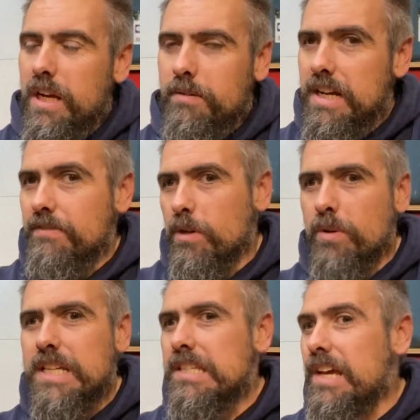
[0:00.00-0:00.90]
I'm gonna have to
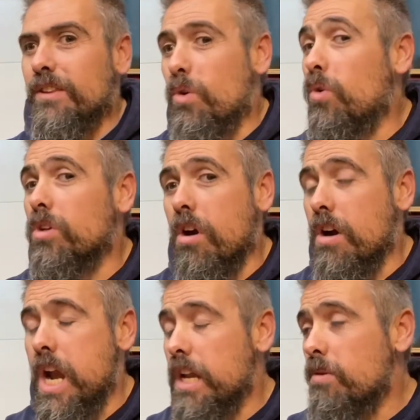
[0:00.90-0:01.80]
resand the whole
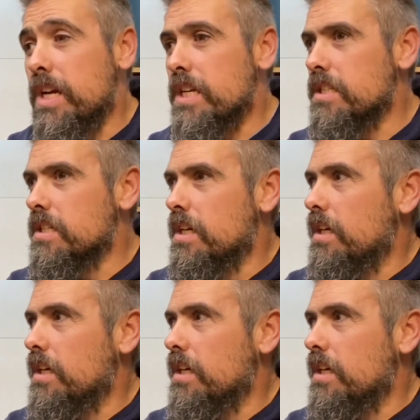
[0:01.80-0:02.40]
car anyways.